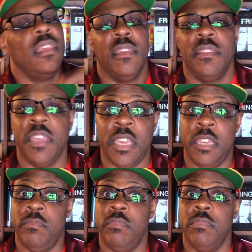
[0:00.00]

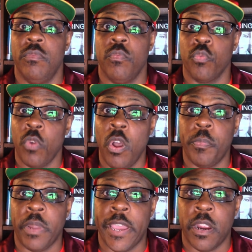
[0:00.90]
The roll
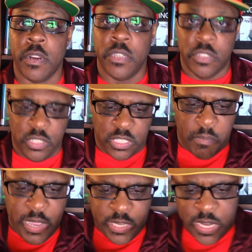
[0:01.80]
player is
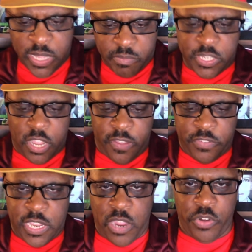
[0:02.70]
cementing
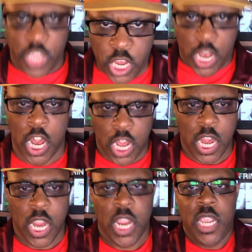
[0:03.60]
themselves down here
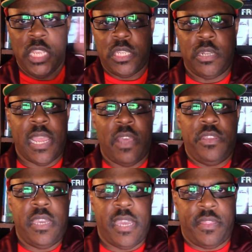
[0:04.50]
and so now
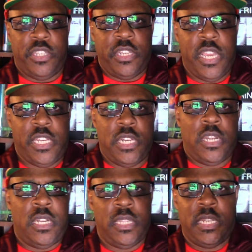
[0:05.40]
you got this tension all of the